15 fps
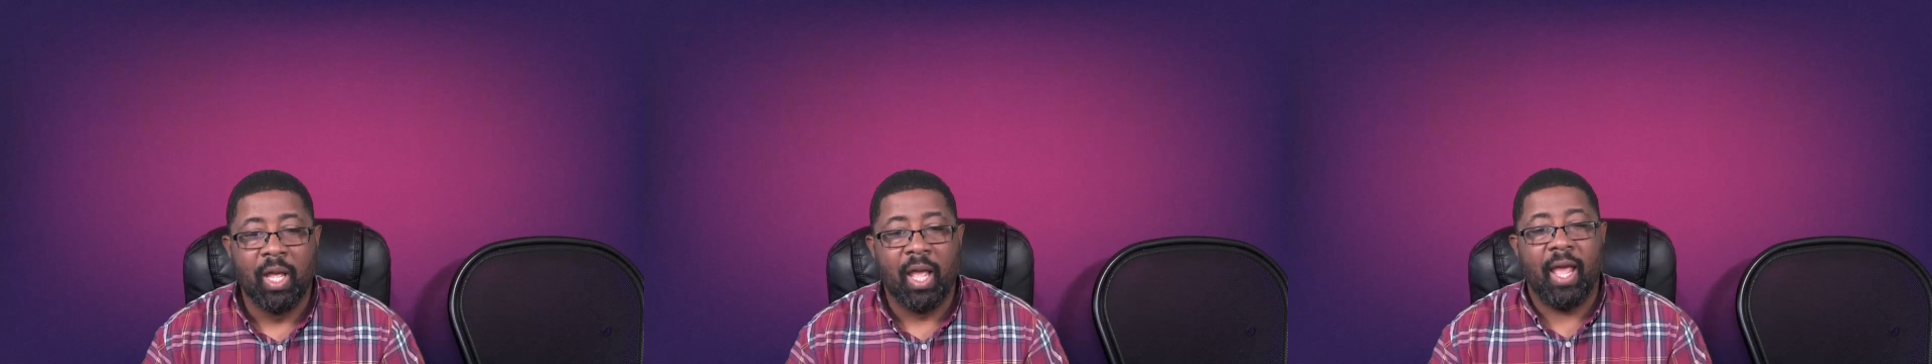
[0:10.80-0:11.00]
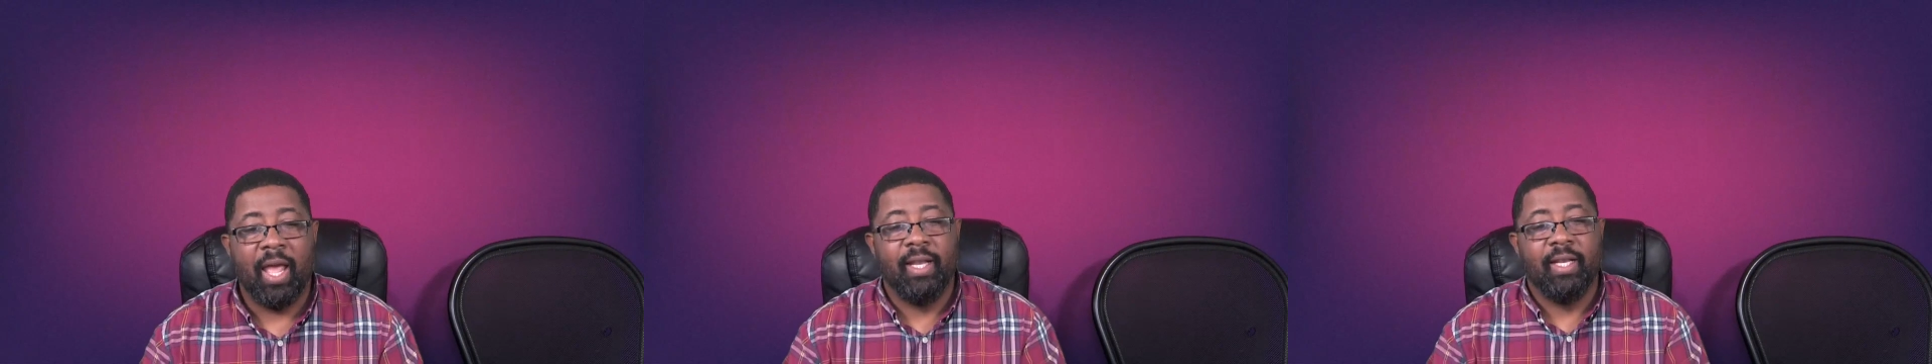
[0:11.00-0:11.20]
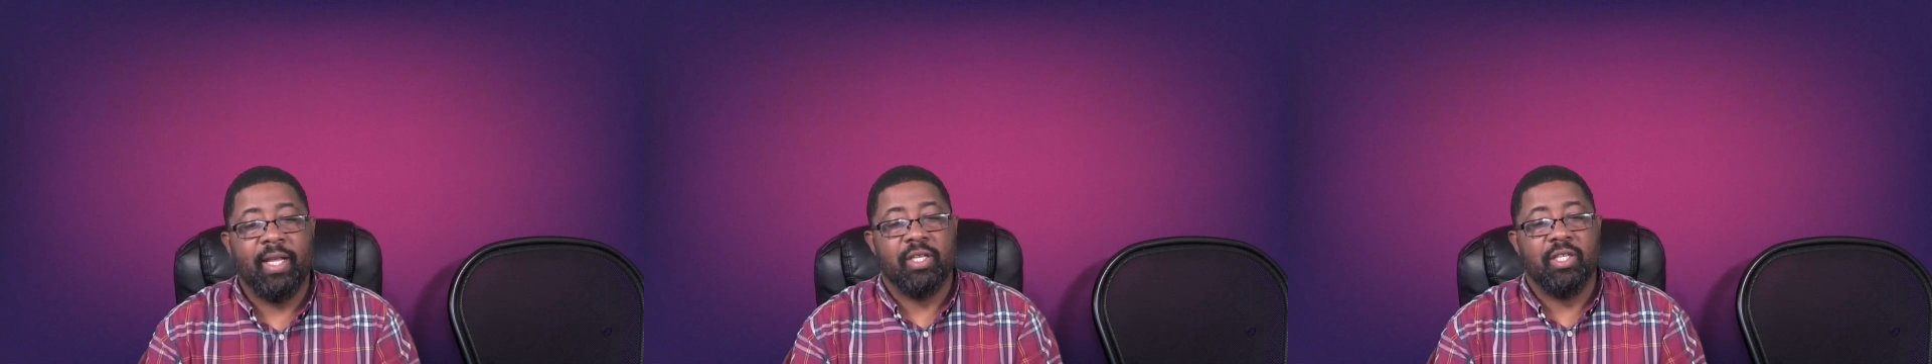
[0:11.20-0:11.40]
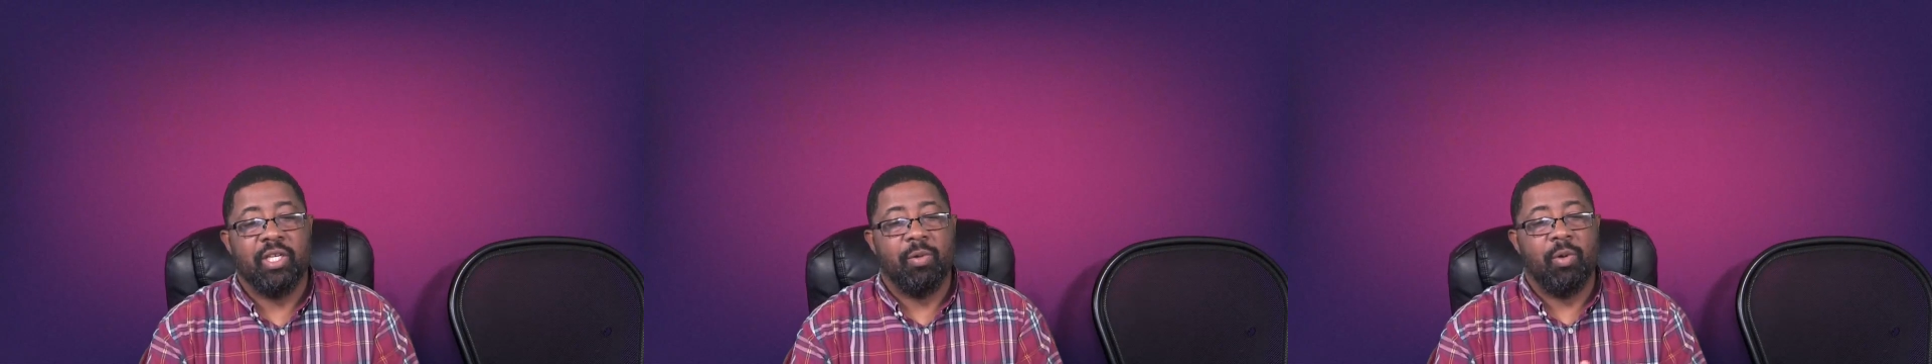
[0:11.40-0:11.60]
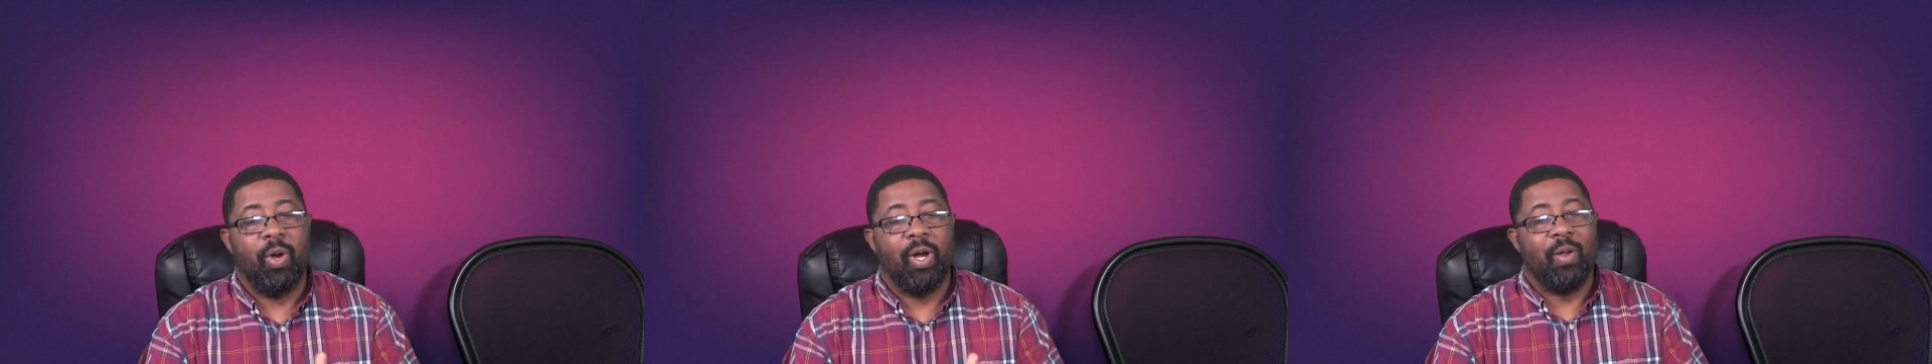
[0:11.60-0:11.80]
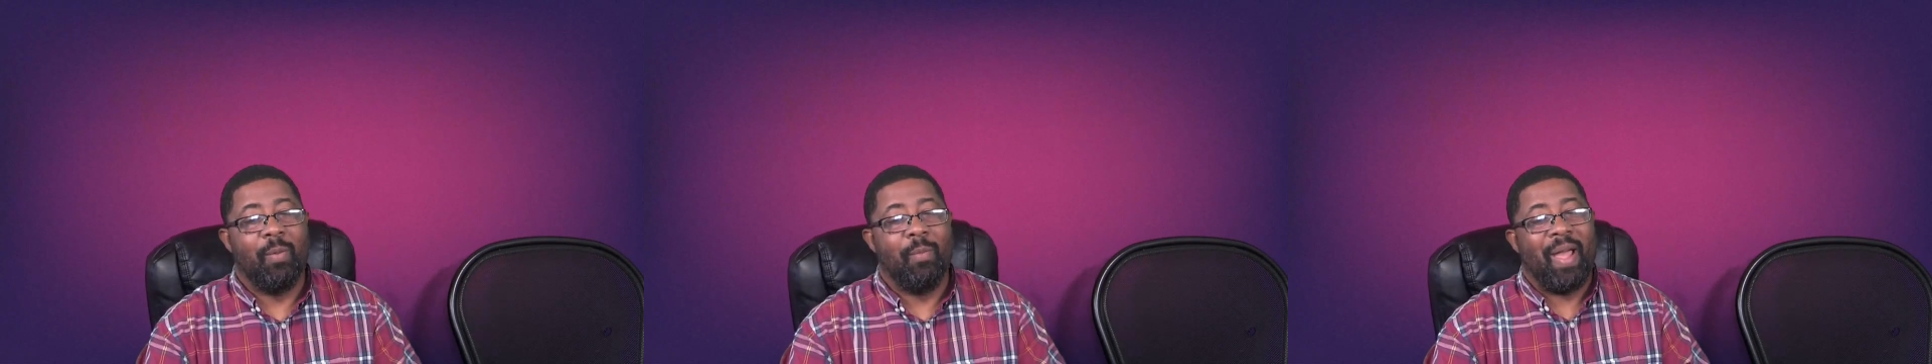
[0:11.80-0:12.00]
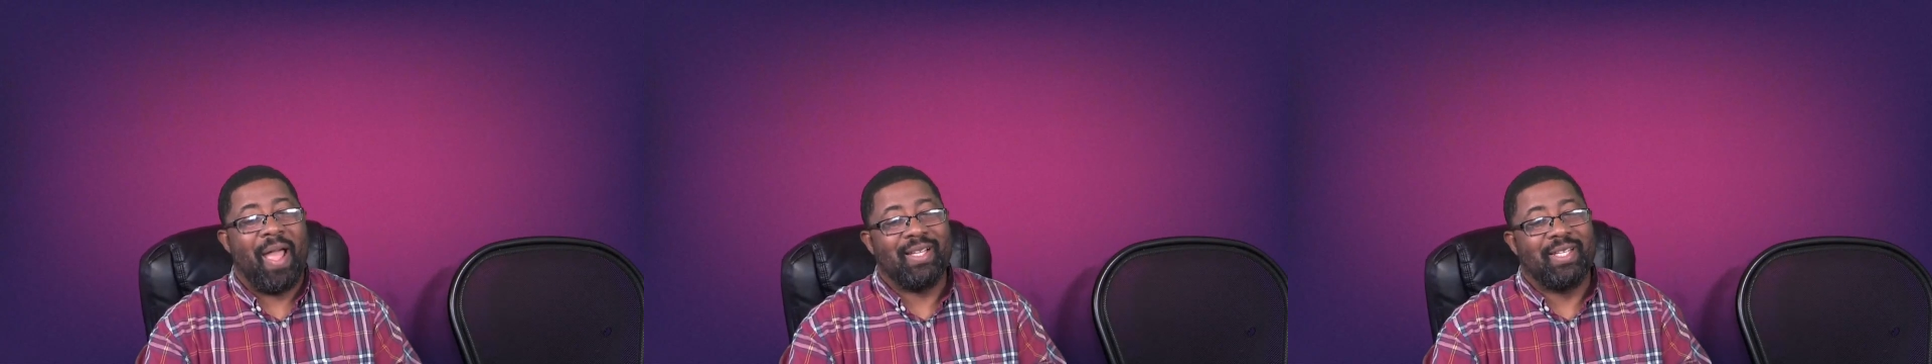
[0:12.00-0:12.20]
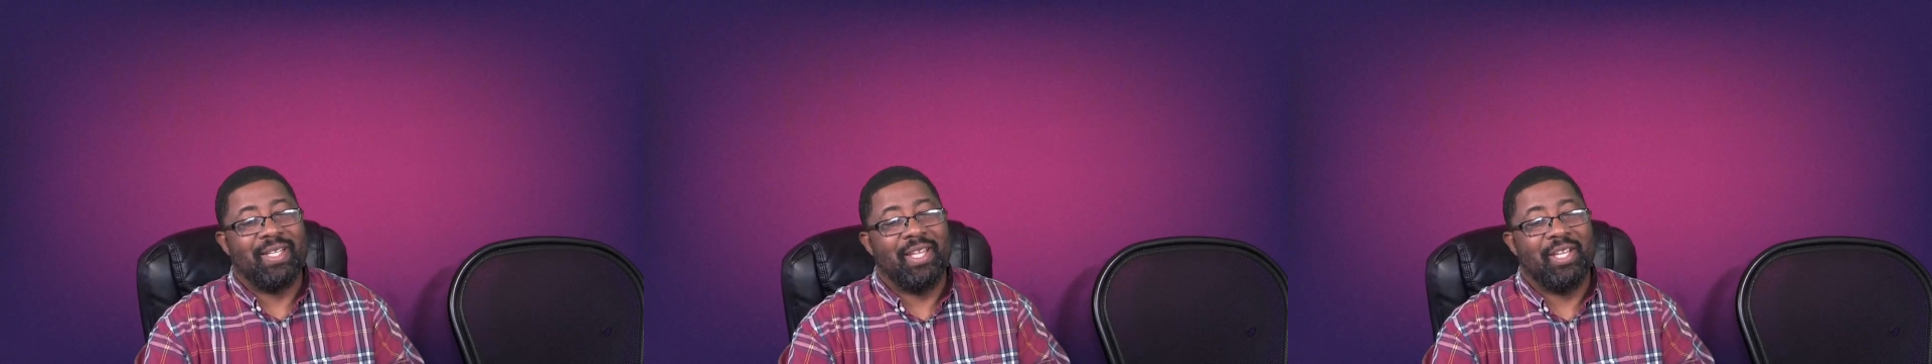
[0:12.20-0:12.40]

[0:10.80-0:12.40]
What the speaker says: ladies and gentlemen, welcome back to the